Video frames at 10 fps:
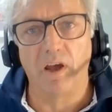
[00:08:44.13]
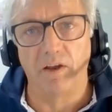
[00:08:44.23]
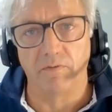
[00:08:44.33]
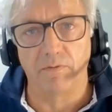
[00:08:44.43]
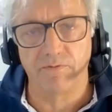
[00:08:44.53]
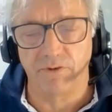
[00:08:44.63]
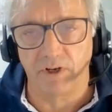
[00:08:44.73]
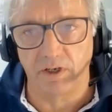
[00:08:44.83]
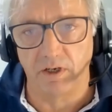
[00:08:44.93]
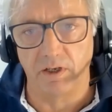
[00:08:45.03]
and
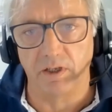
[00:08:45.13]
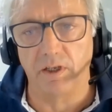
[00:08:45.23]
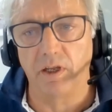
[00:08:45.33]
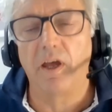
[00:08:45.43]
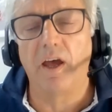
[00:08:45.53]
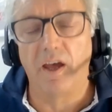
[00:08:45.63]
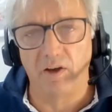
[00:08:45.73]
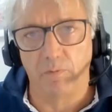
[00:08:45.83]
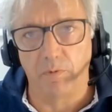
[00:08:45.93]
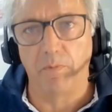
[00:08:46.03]
frankly
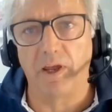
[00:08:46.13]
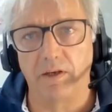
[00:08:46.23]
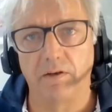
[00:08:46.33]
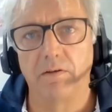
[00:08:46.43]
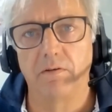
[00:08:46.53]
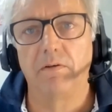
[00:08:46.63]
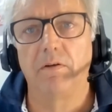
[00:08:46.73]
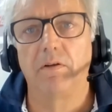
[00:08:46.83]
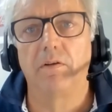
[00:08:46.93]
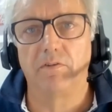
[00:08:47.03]
help men
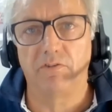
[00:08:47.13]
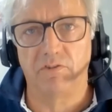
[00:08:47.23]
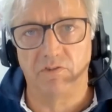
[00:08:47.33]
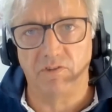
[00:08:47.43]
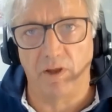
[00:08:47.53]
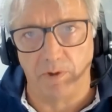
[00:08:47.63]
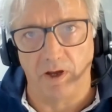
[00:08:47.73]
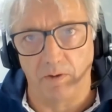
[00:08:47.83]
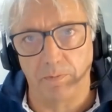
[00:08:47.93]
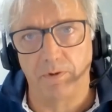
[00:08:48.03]
step
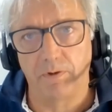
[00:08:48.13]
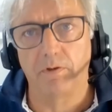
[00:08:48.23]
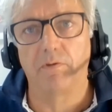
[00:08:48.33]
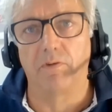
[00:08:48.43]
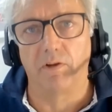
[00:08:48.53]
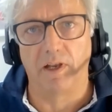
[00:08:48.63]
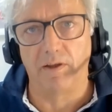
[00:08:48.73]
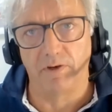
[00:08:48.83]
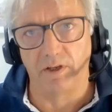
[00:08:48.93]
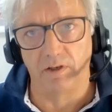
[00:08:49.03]
up to
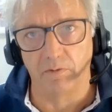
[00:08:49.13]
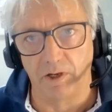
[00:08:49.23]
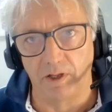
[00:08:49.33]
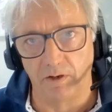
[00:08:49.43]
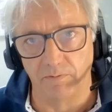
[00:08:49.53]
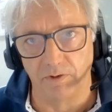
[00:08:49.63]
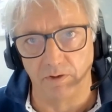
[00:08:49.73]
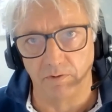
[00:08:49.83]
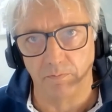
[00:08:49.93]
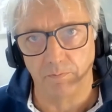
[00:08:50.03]
leveling the playing field.